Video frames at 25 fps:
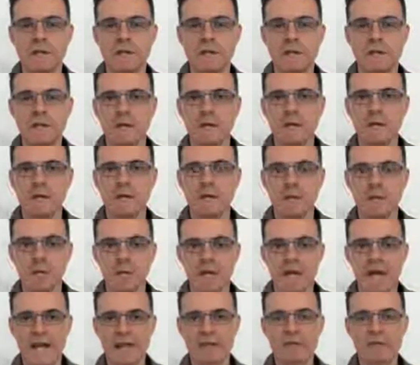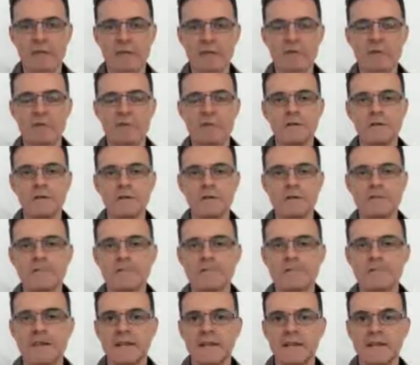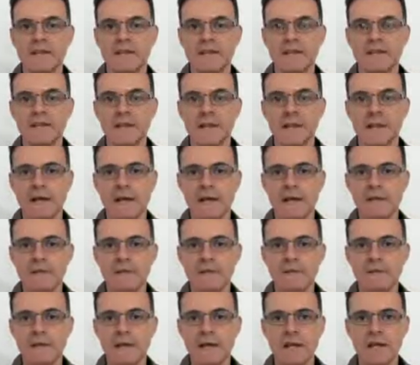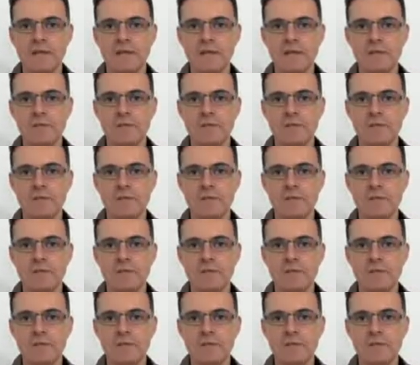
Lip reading: what I told you, and I decided